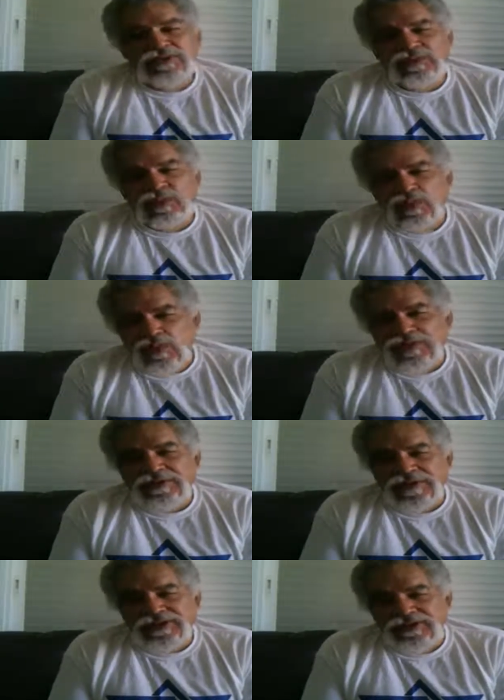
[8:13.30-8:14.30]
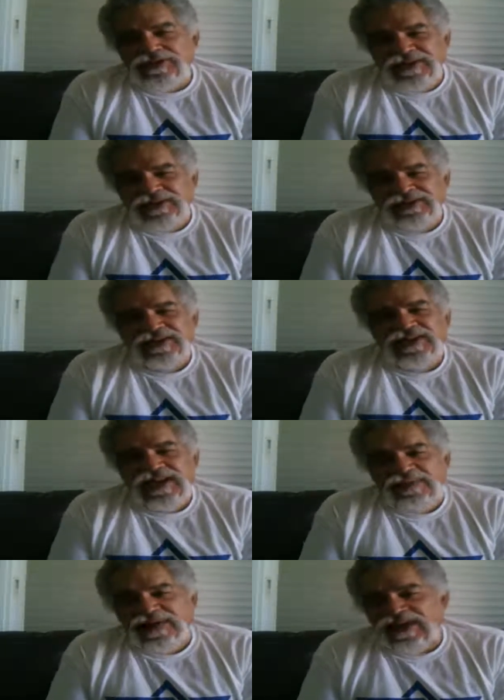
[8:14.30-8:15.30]
Because I was wondering,
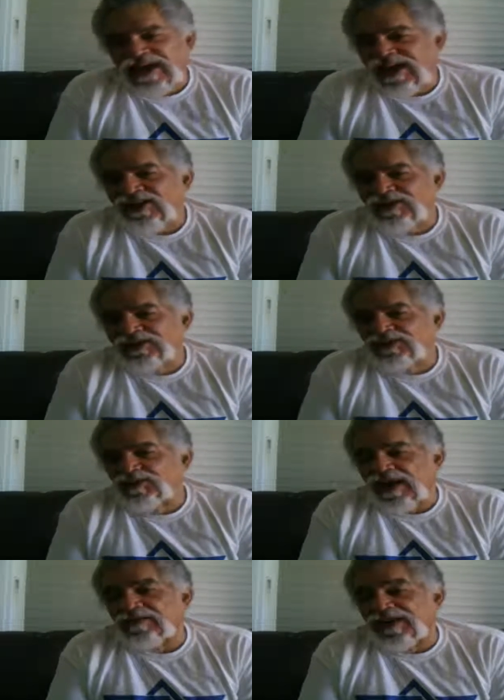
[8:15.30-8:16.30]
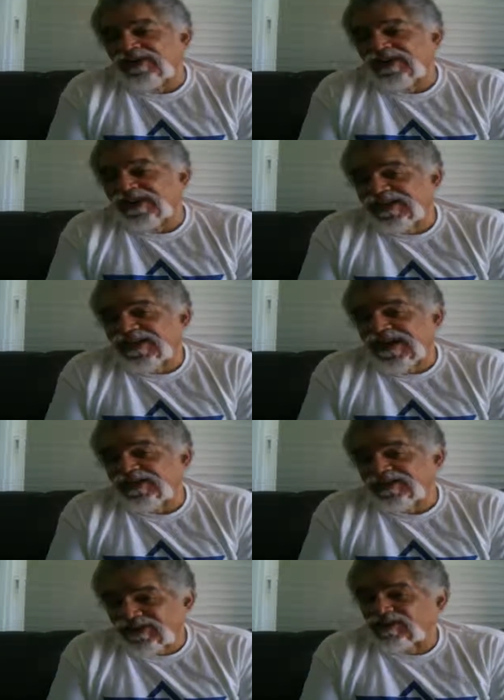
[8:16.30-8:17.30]
curious, about how is this rabbi
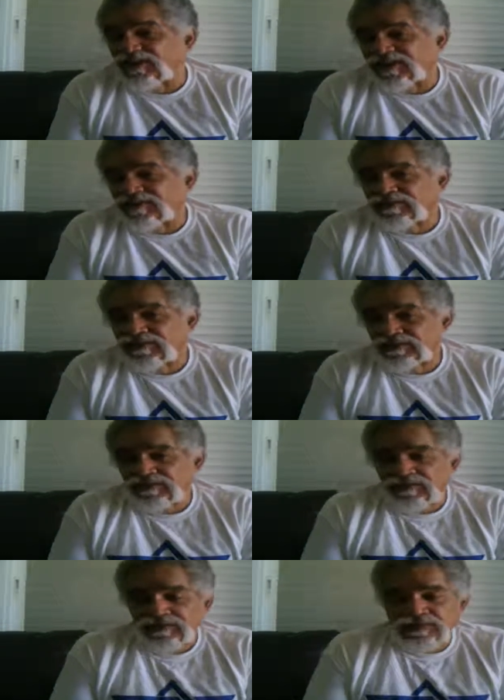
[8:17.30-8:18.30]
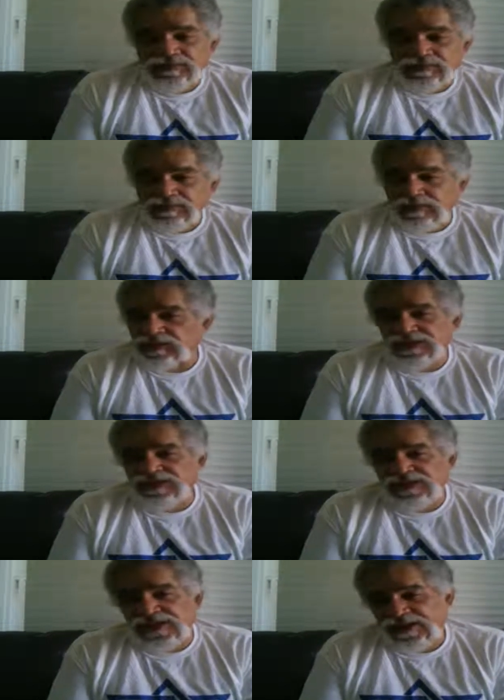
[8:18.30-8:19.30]
going to get out of this one?
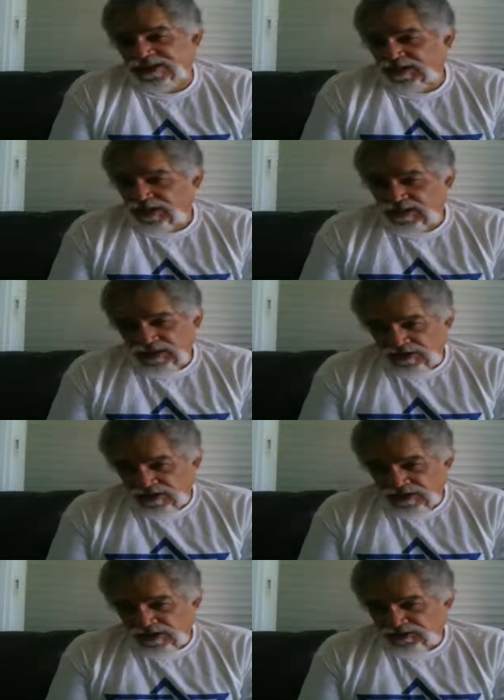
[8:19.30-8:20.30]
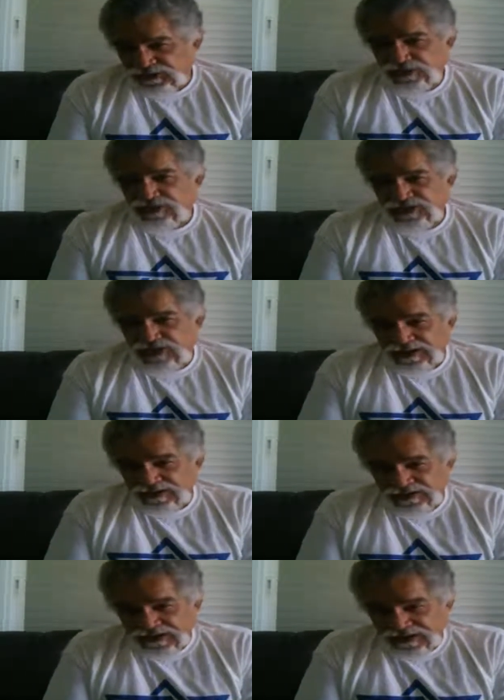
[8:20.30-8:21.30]
Because he should have had a
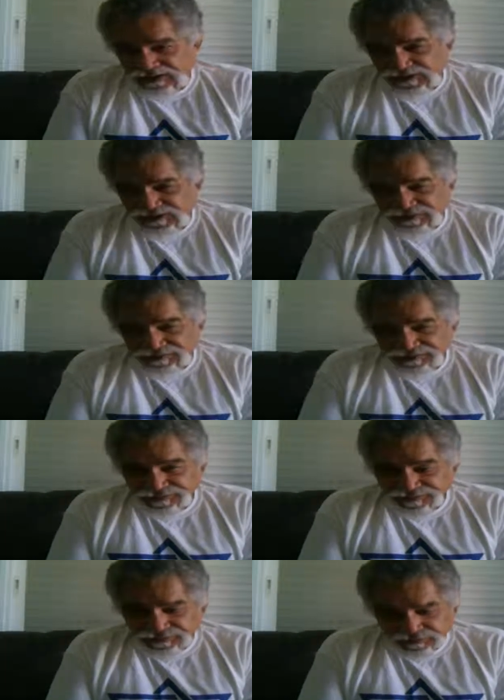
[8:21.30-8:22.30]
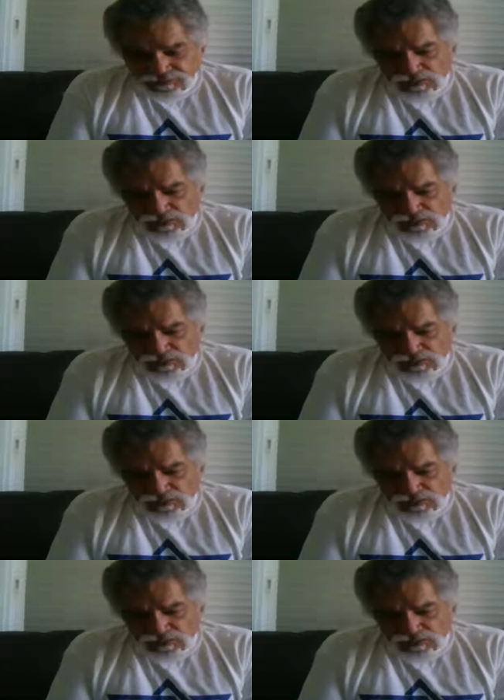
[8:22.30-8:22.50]
slew of charges against him.